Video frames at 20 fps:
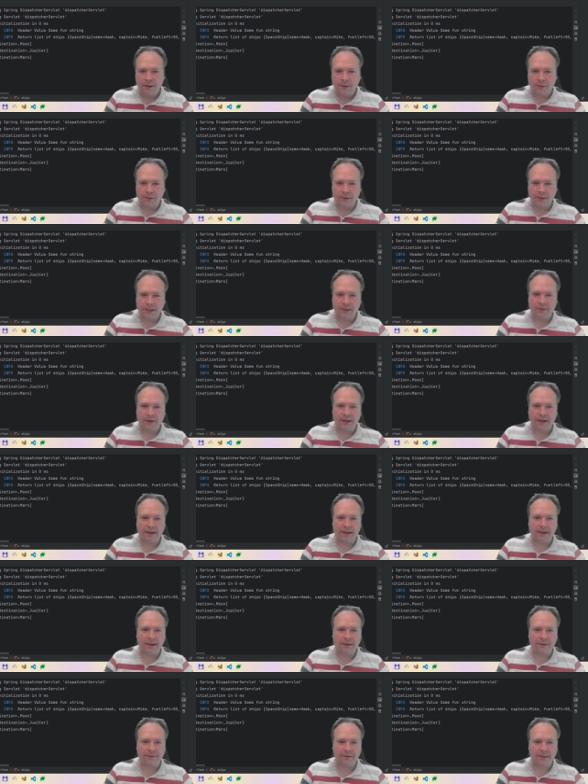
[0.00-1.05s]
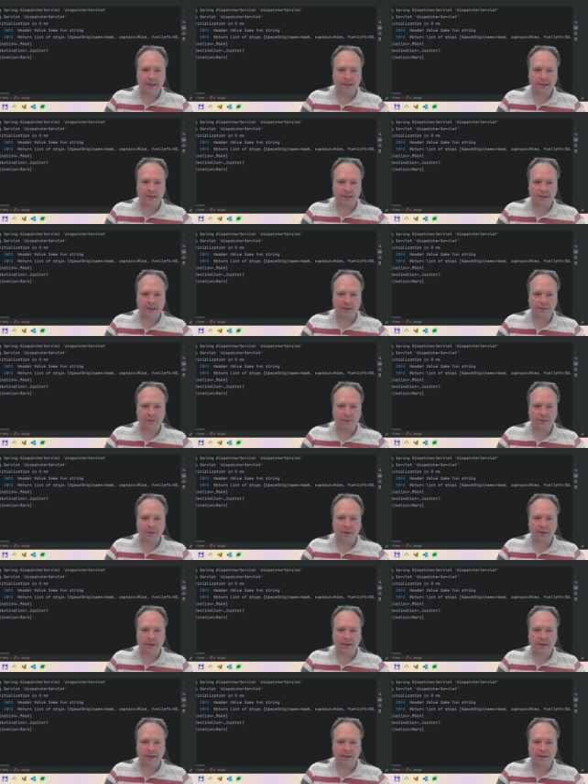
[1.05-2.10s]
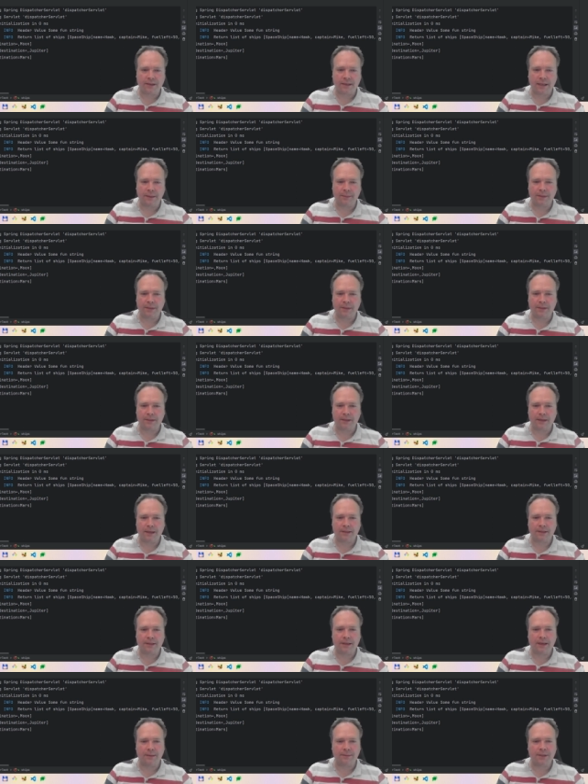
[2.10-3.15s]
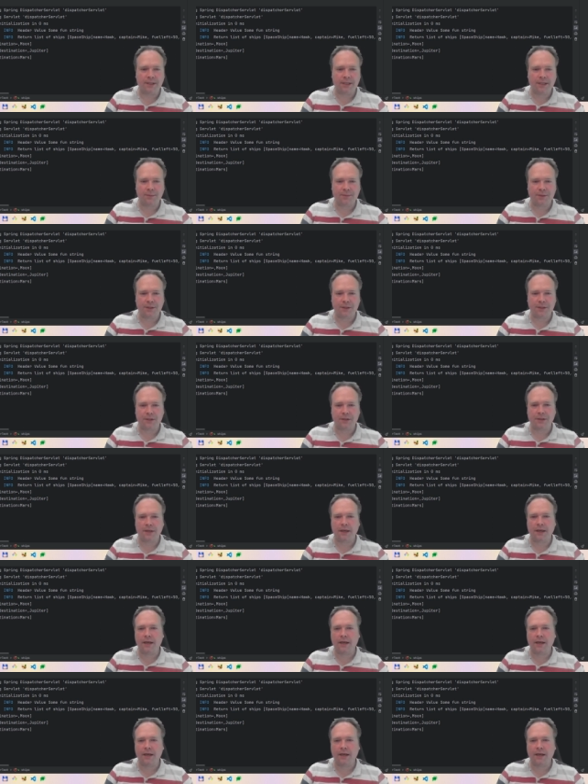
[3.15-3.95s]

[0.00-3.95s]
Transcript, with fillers: You can see right here I have a test uh, that is named has the name ships,